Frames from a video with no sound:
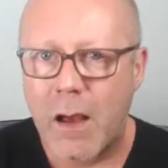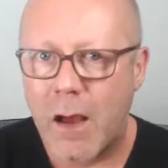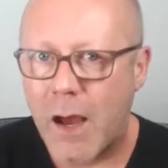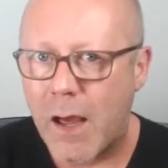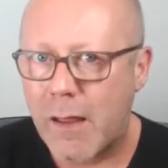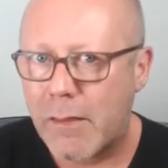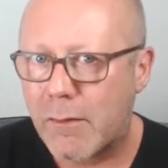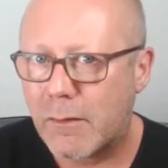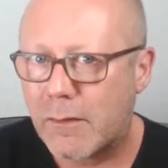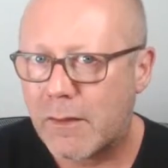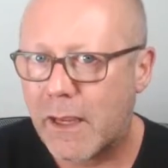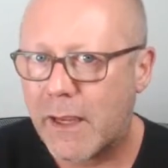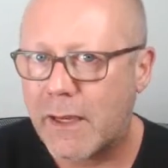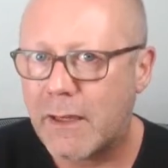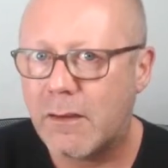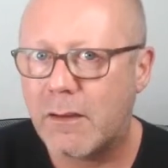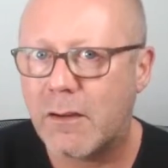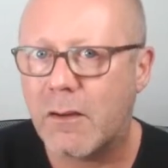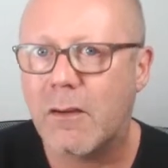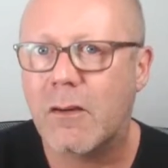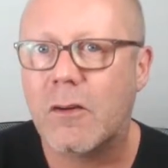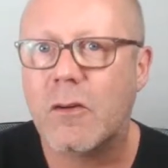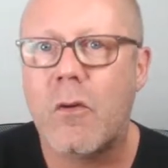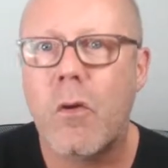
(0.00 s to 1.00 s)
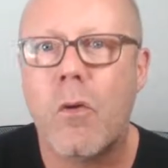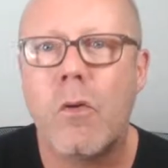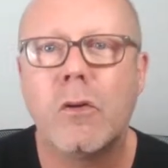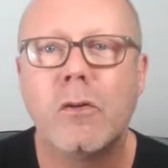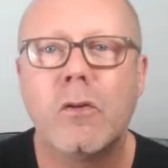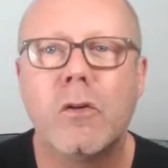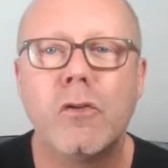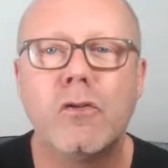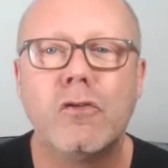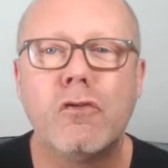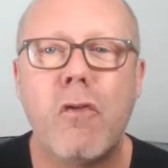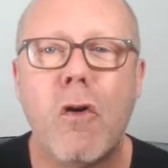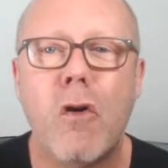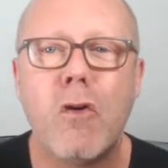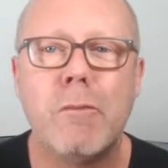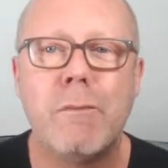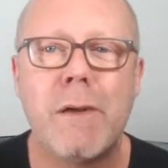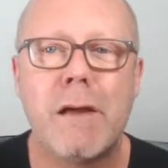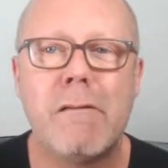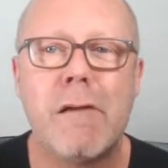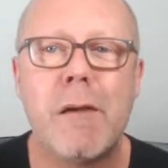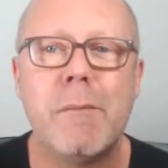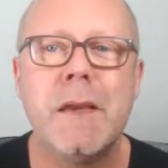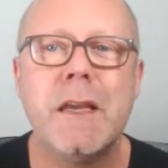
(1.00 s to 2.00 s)
Other data, called control
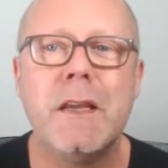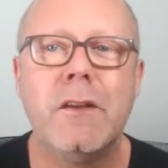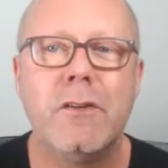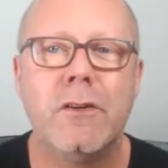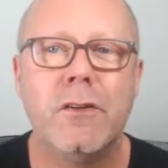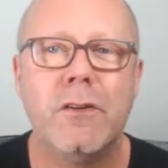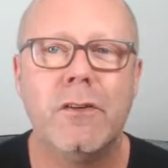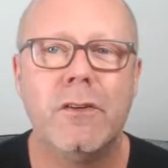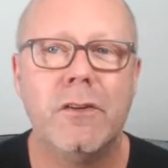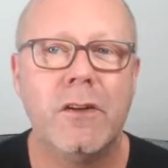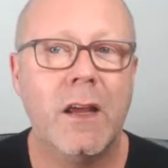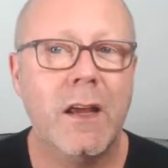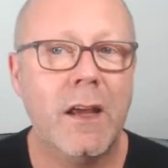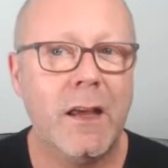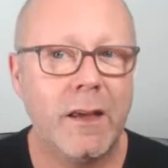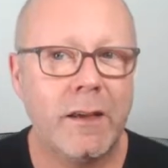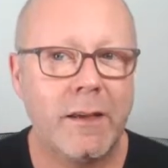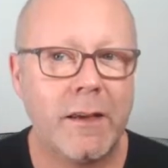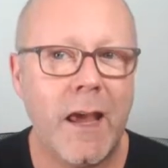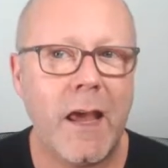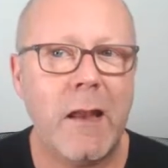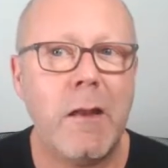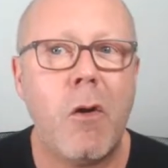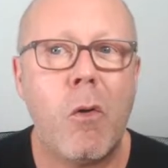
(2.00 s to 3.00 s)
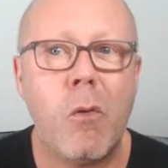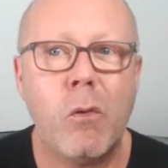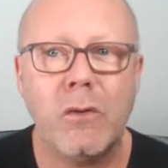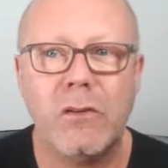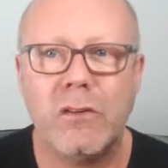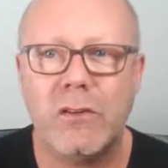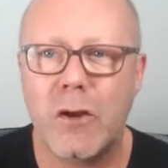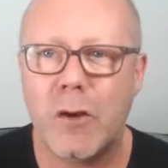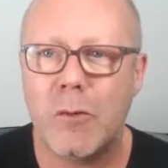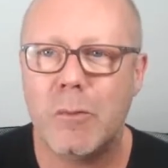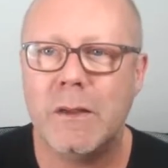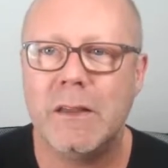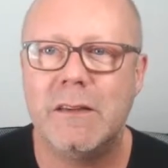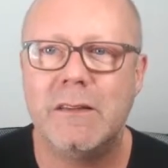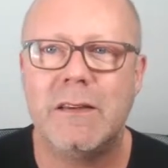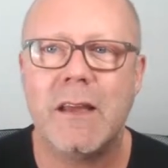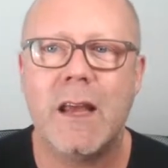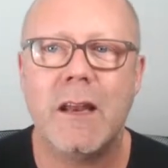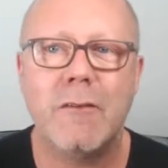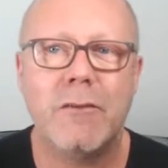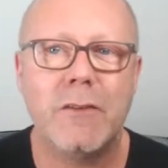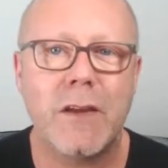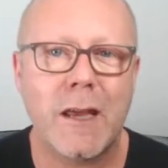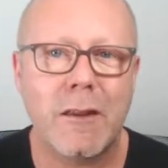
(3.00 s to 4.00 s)
parameters, can also be
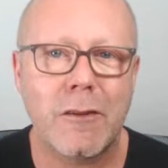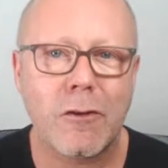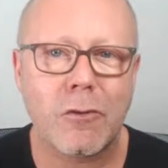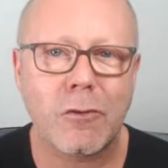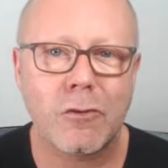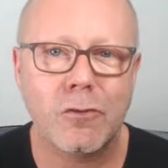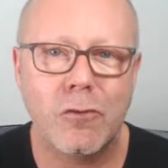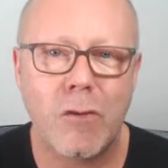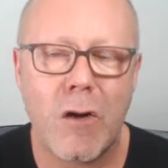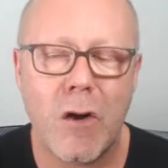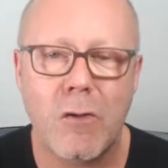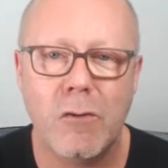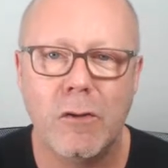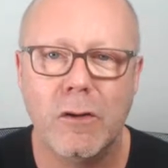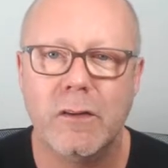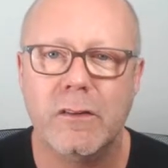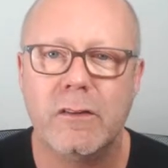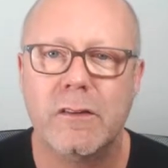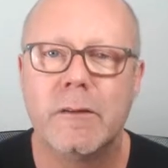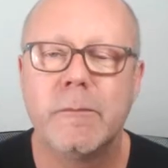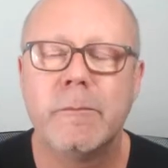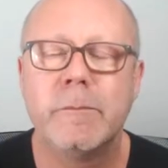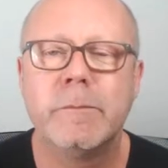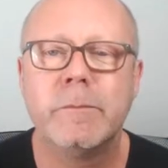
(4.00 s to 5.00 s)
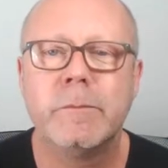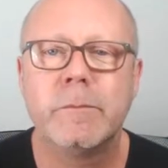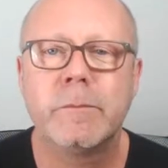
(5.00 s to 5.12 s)
sent via the controllers,